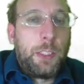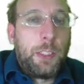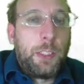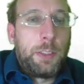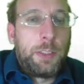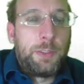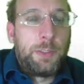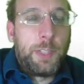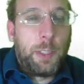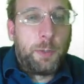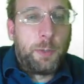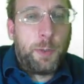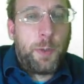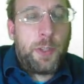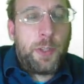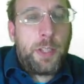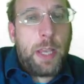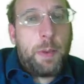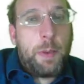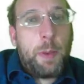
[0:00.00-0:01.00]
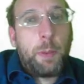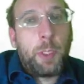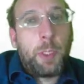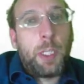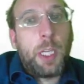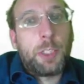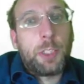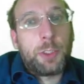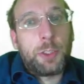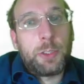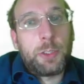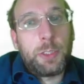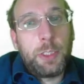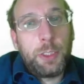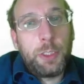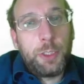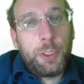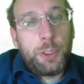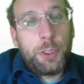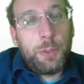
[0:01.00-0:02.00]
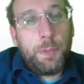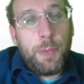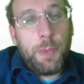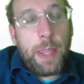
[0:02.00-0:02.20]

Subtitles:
develop from the same embryological tissue